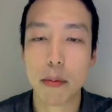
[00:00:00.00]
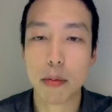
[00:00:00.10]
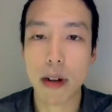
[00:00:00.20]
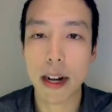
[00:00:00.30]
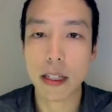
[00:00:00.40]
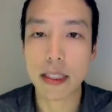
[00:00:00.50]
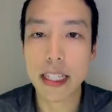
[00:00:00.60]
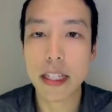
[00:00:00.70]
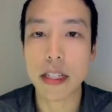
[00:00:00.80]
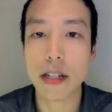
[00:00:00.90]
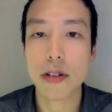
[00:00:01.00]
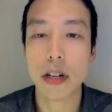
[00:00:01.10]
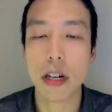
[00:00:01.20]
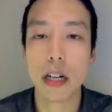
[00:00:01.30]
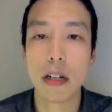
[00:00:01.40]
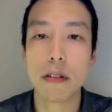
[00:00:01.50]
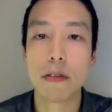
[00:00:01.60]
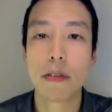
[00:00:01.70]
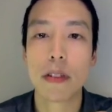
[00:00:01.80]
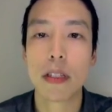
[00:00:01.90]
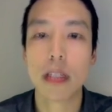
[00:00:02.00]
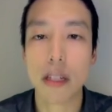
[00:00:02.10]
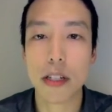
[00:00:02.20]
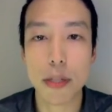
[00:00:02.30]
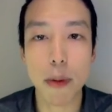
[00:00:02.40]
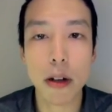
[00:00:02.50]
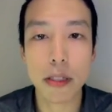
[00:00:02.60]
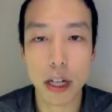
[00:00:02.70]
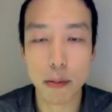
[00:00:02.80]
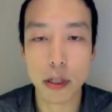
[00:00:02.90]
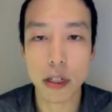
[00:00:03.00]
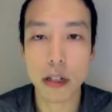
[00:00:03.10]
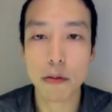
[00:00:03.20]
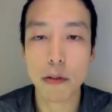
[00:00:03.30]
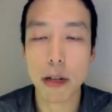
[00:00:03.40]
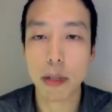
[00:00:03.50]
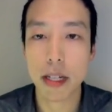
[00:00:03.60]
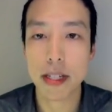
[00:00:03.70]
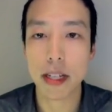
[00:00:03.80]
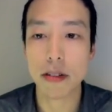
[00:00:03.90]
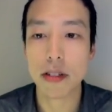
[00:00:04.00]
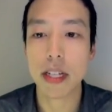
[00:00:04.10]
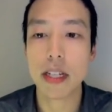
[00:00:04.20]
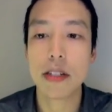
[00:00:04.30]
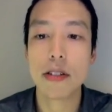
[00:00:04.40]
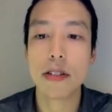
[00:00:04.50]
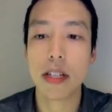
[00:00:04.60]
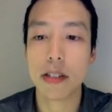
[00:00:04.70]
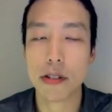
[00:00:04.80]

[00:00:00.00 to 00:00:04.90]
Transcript: a prior leakage of a small number of red blood cells into the